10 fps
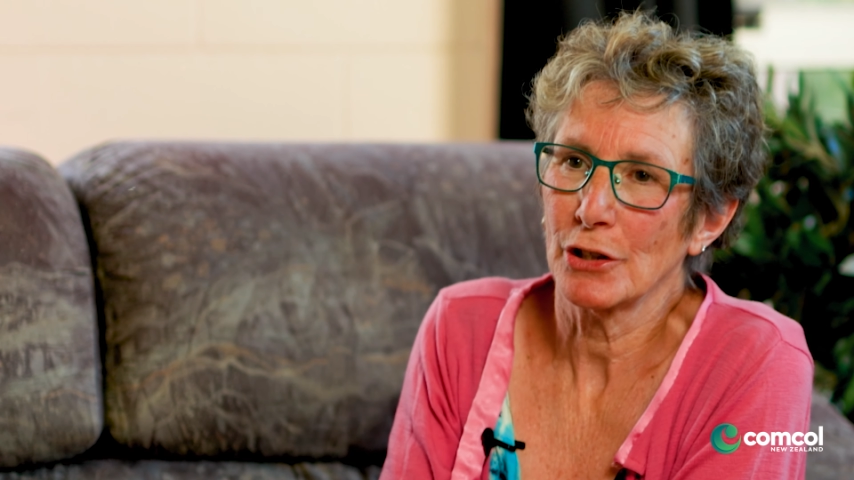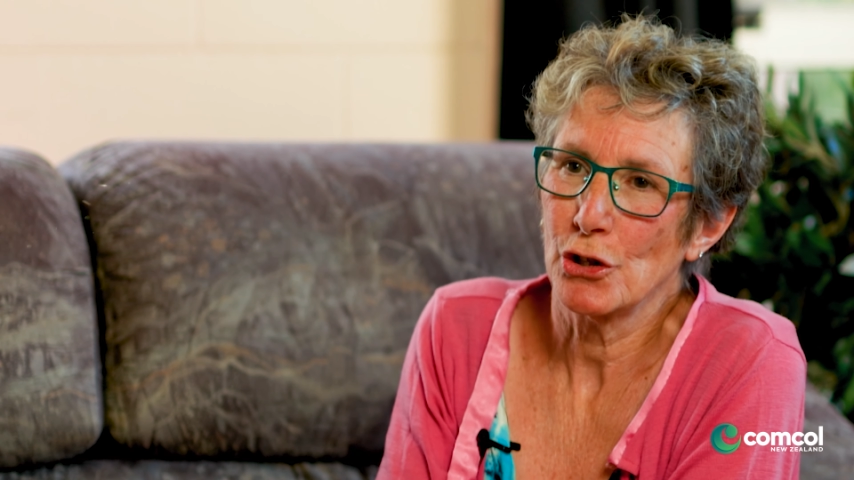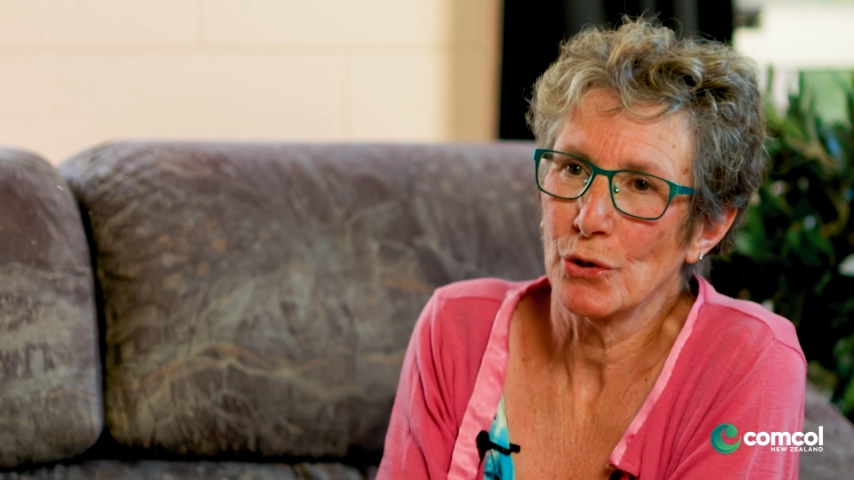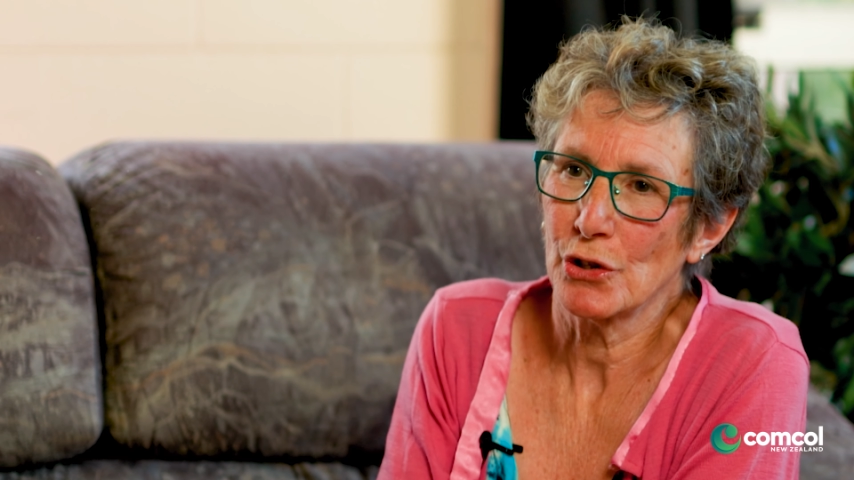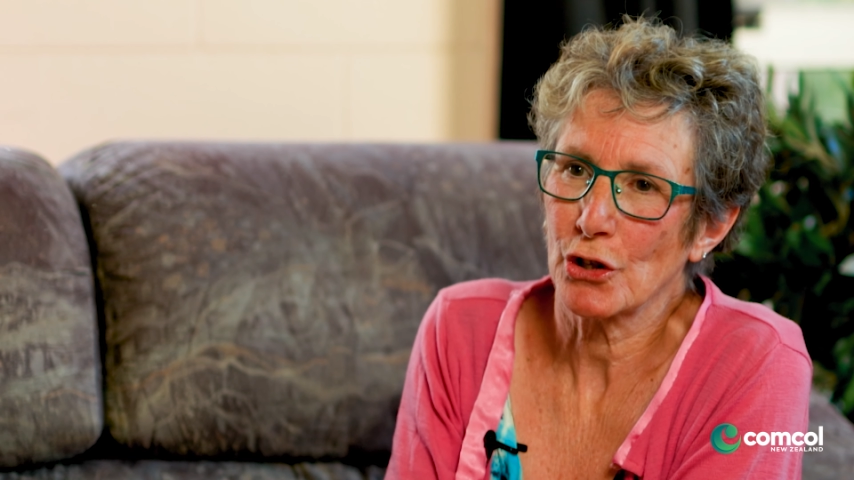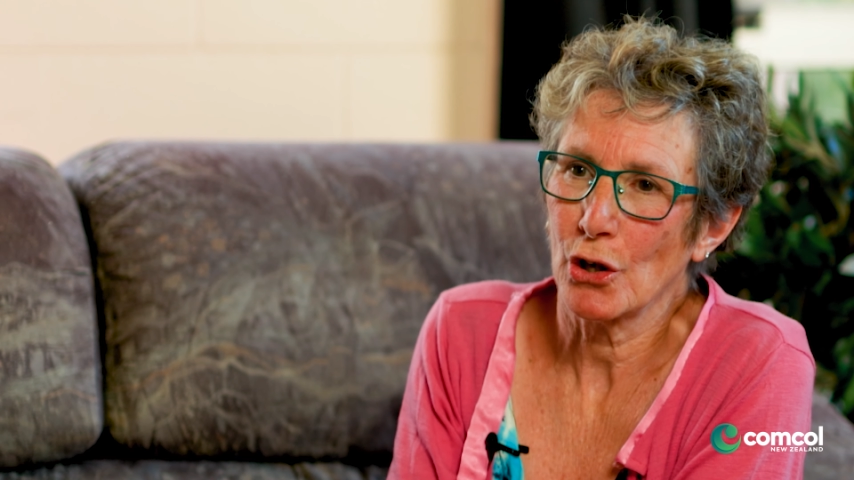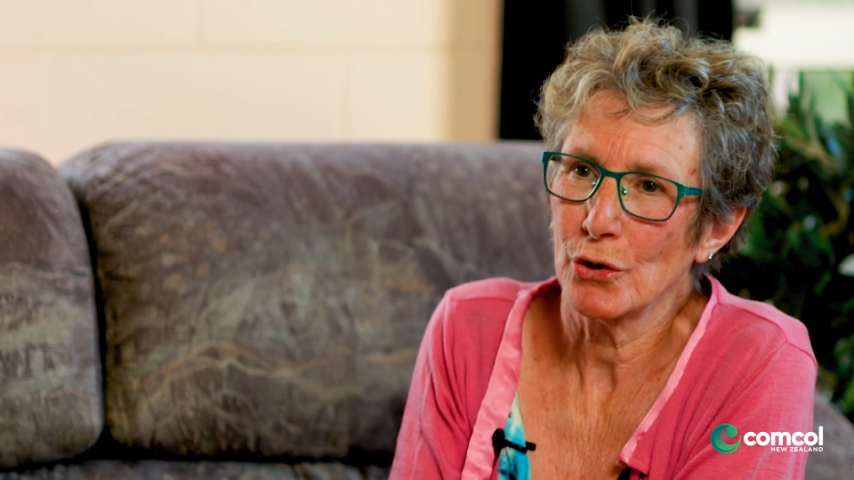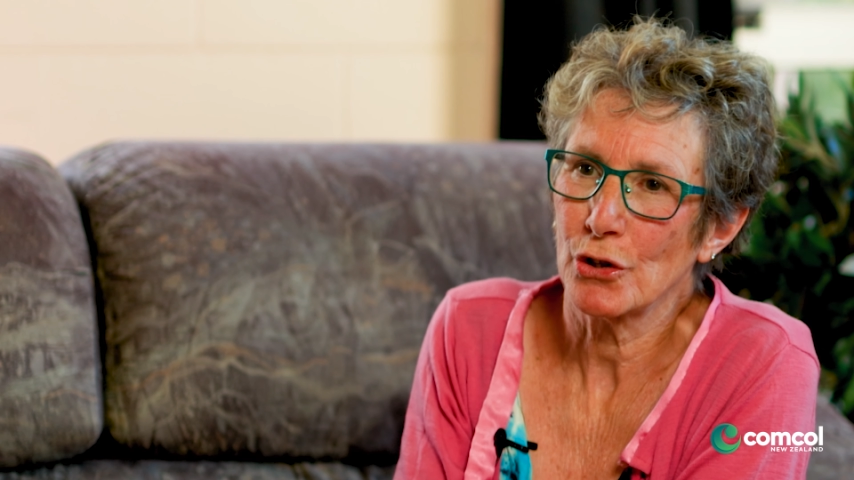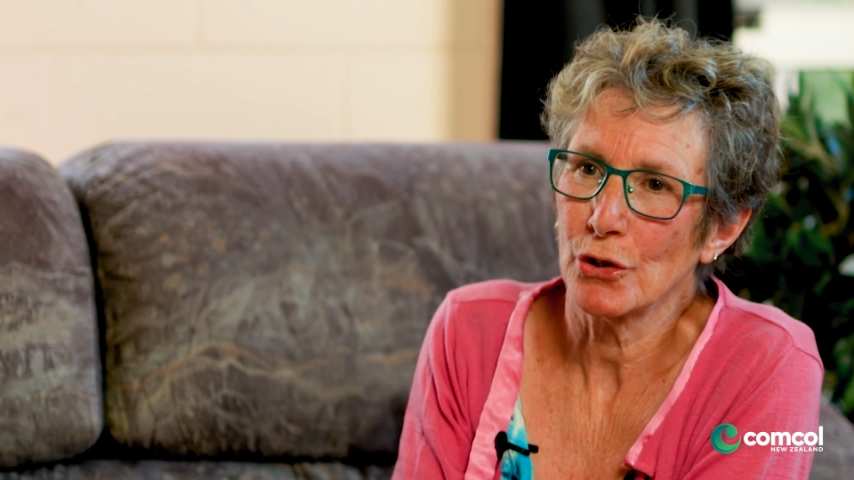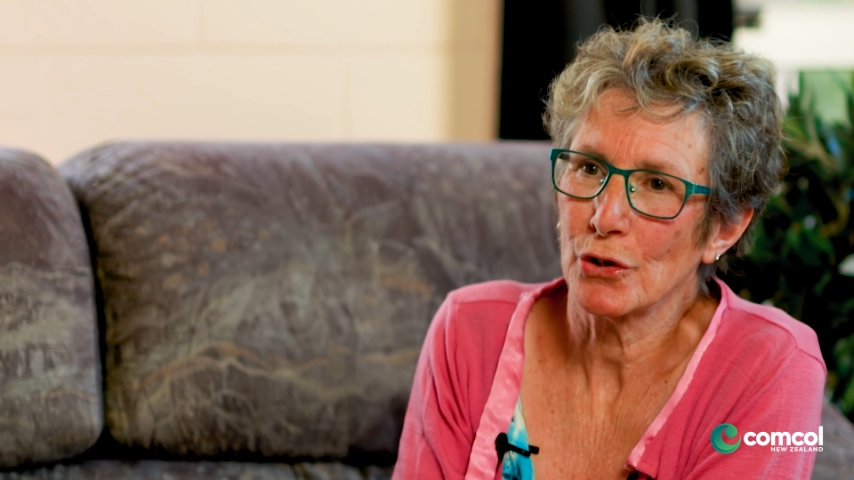the tutors
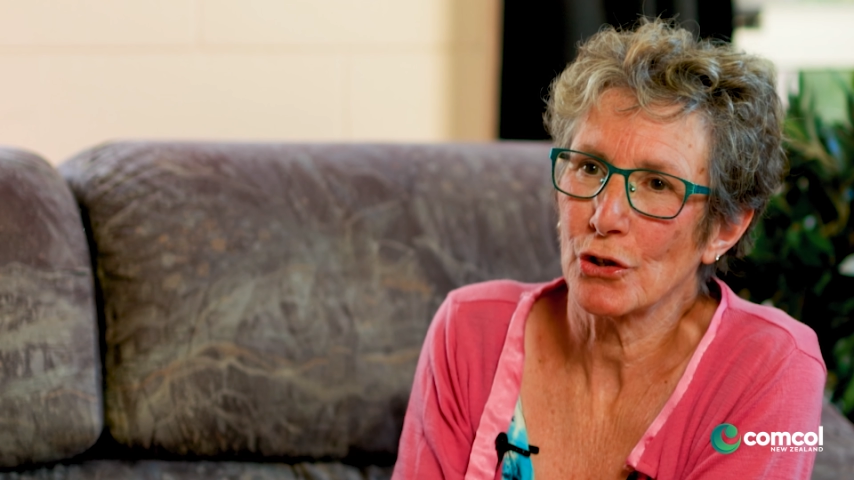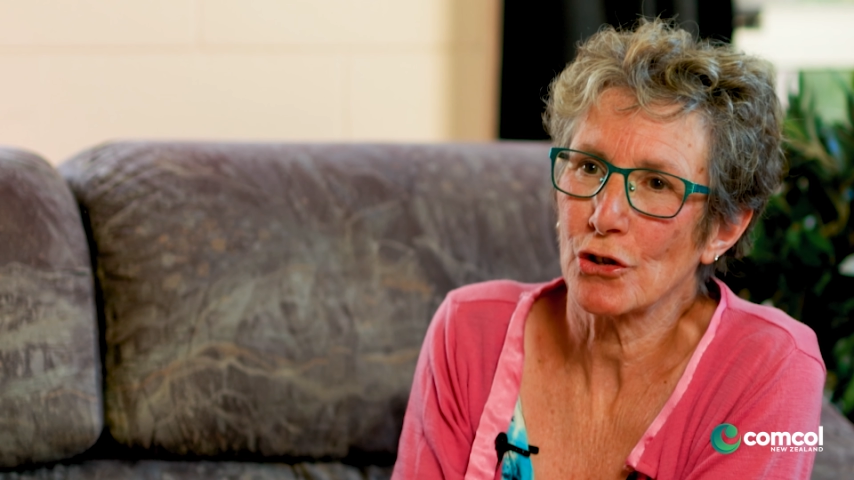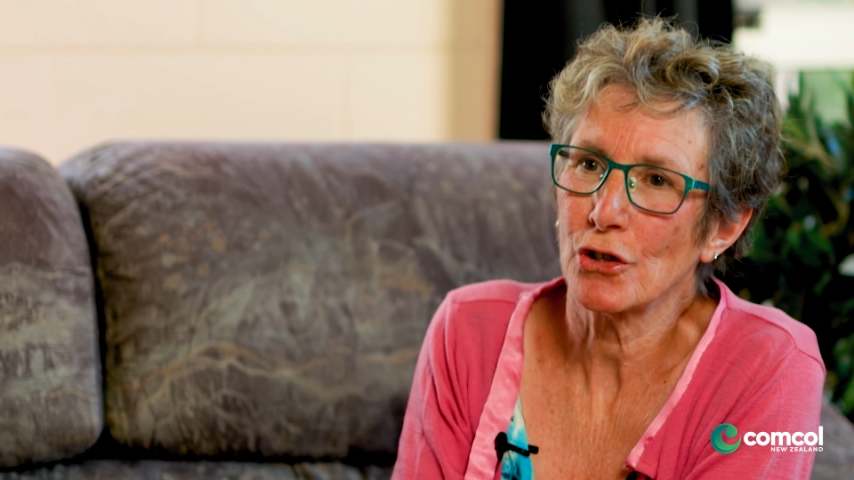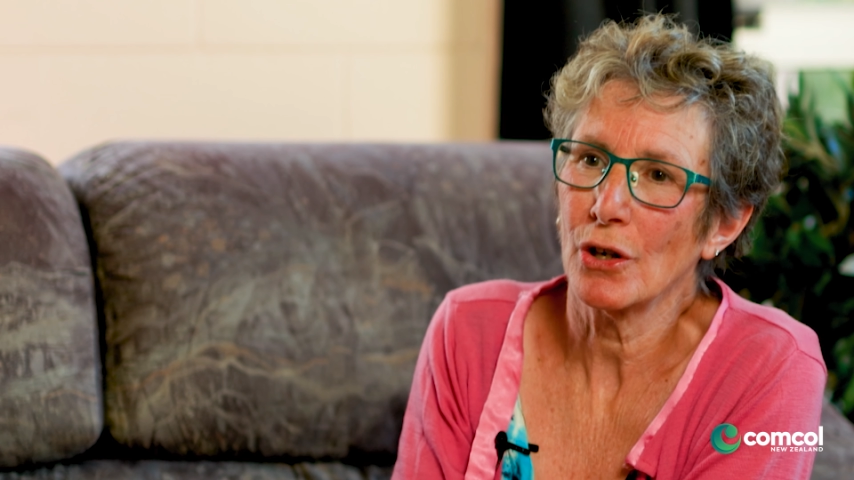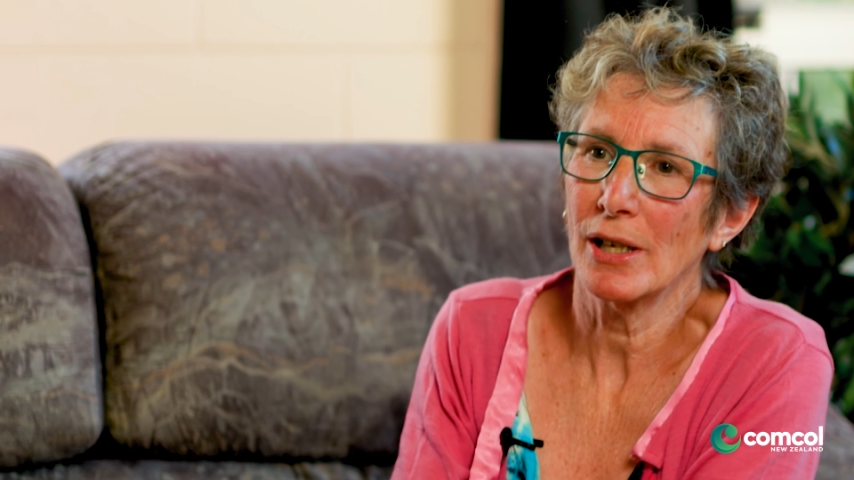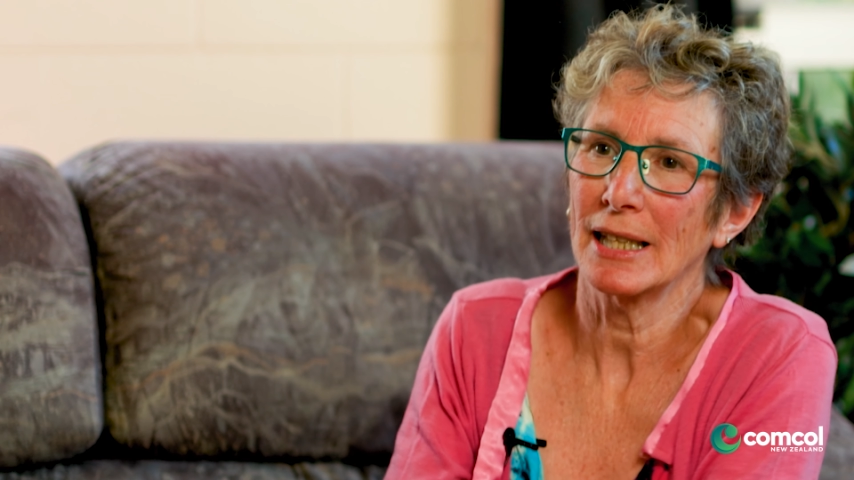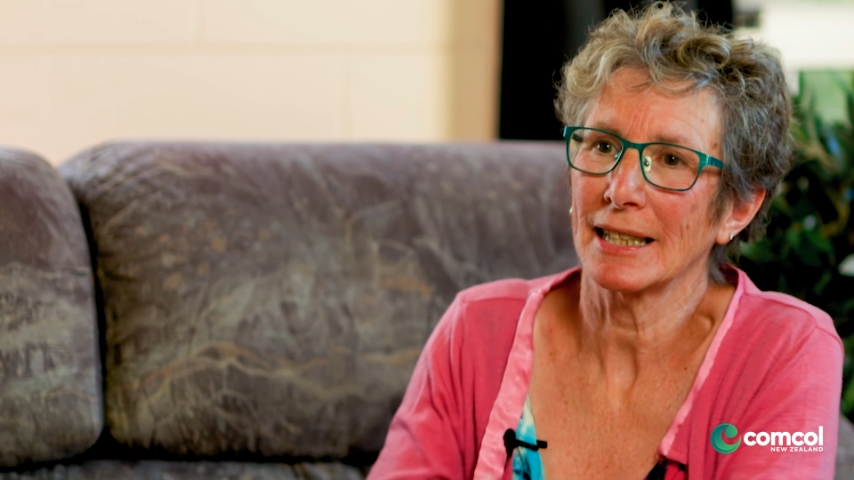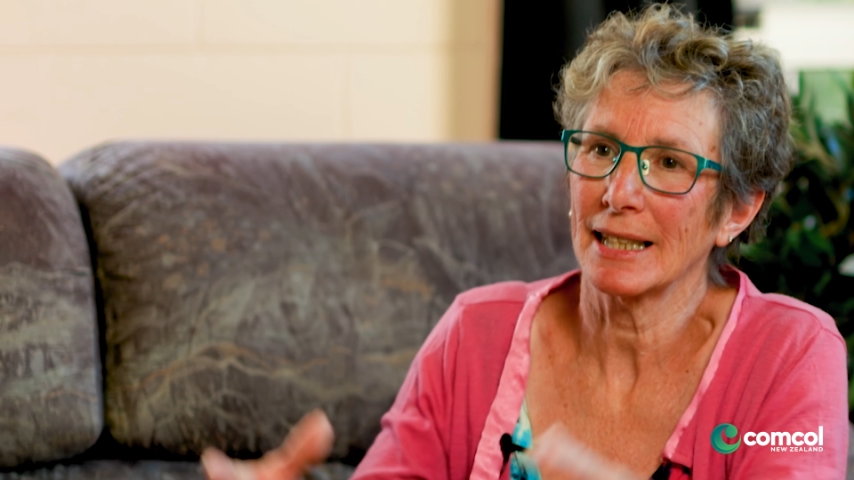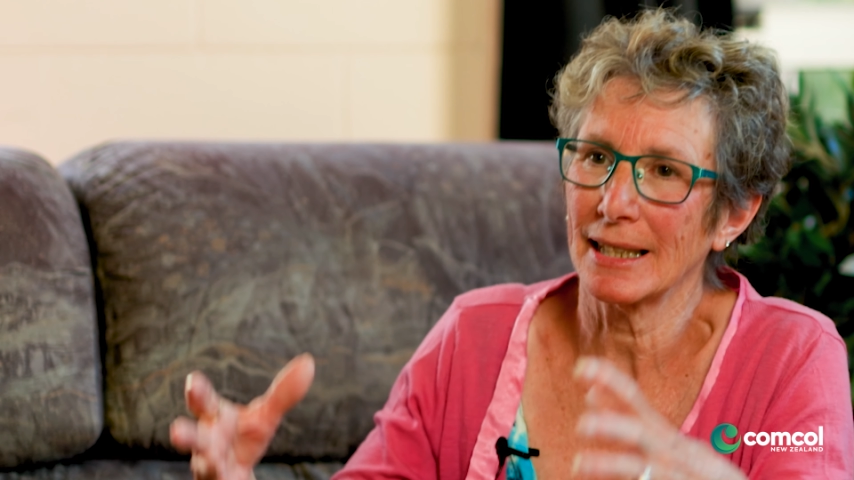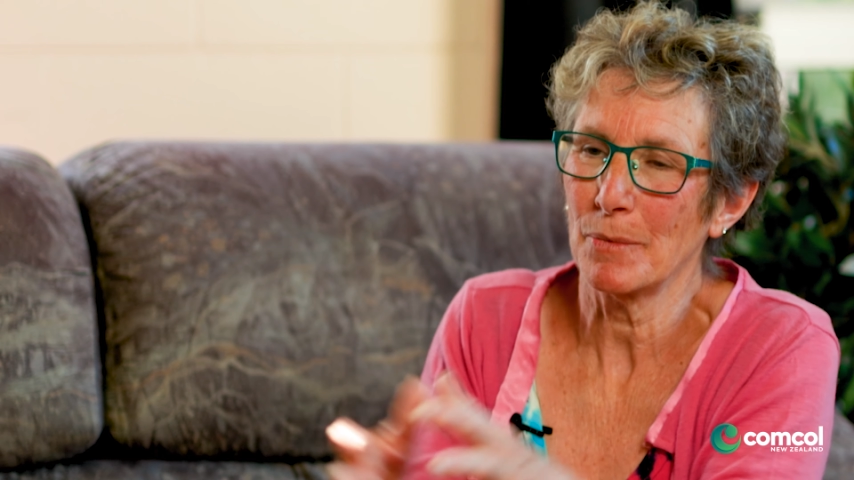go to try and
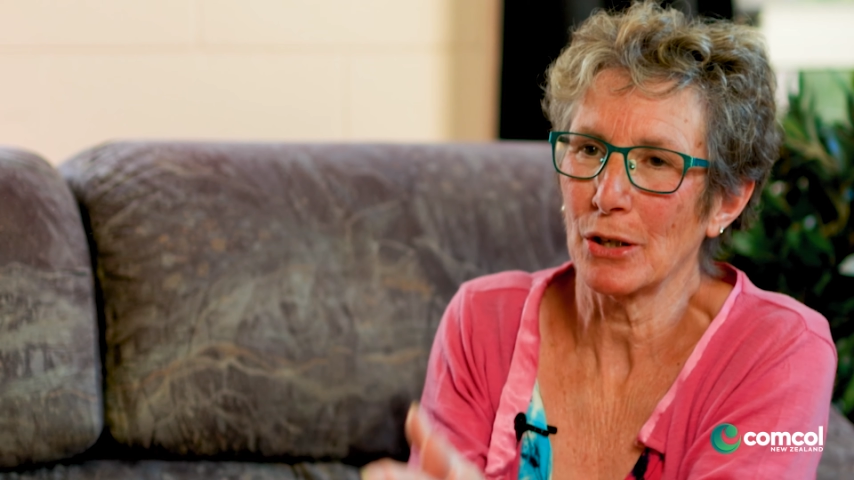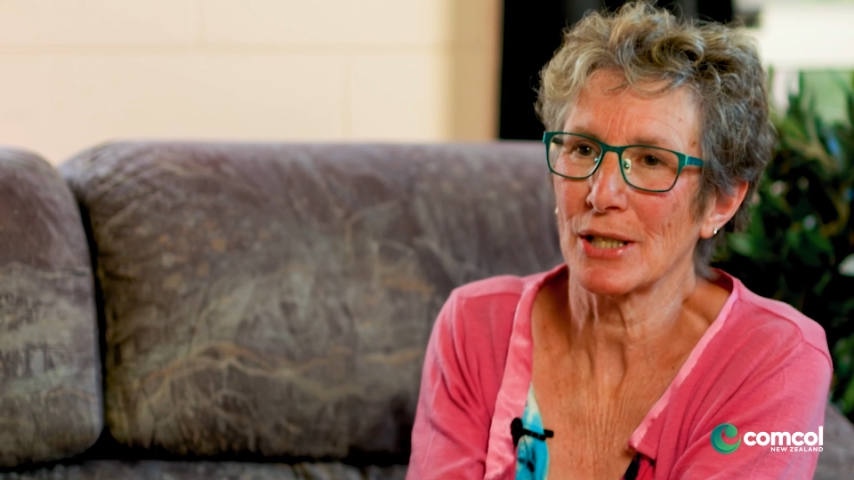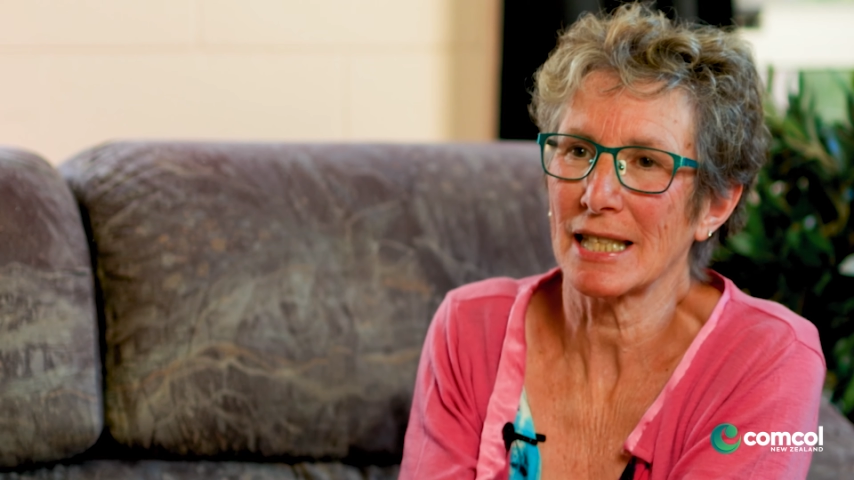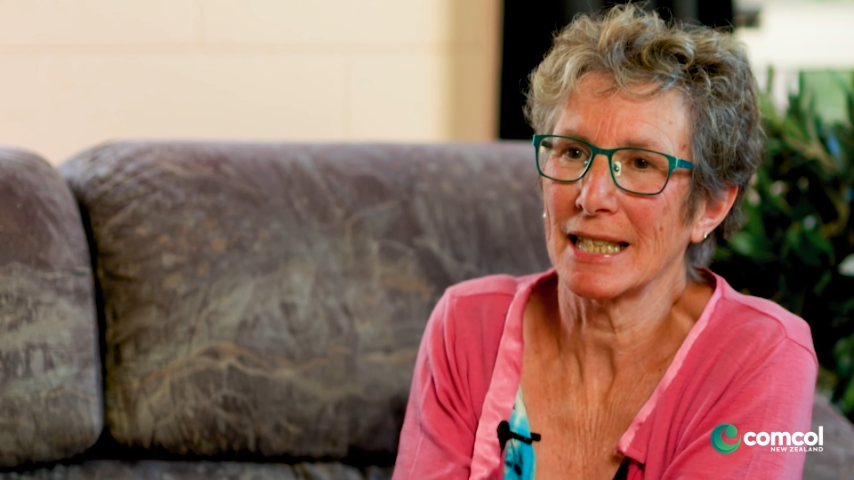keep those